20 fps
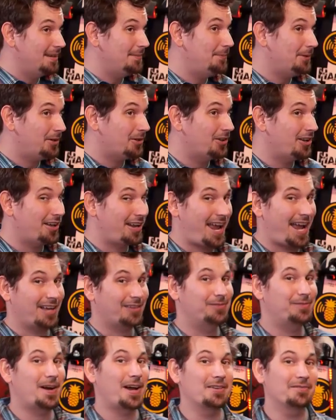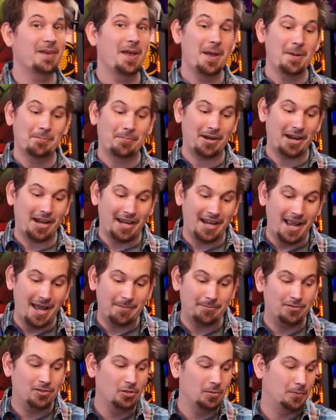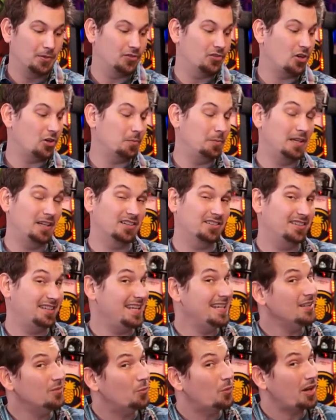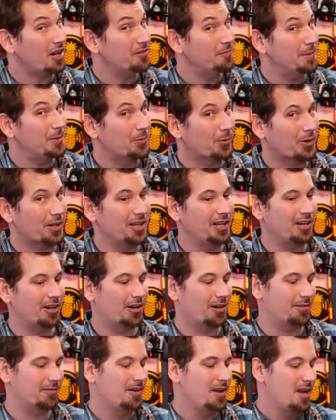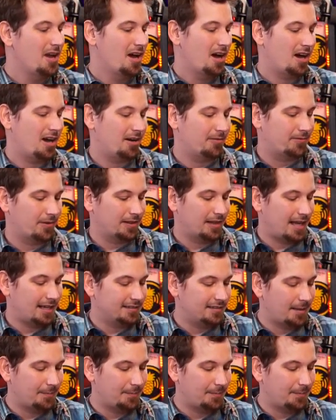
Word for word: typical on Hak5, but I am super stoked because it is what I've been working on for the last